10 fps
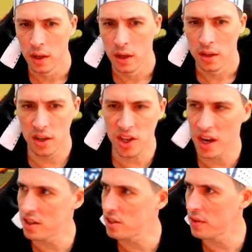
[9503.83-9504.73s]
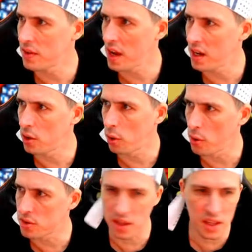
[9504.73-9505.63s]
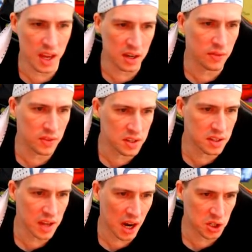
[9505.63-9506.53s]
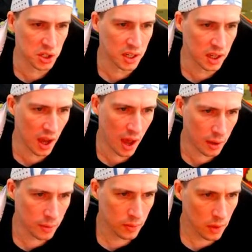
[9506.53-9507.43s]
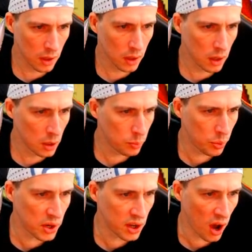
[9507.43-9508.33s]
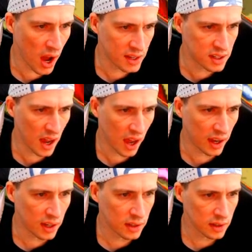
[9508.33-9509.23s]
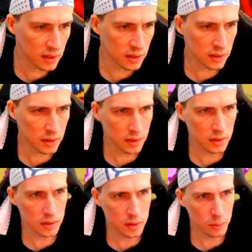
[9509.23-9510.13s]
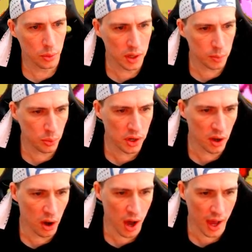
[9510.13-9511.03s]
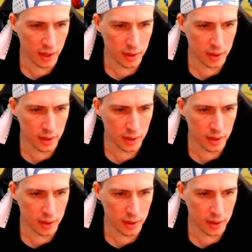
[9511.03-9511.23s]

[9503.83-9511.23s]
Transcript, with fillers: the chances of getting close to the end of this is actually pretty high today. Pretty high.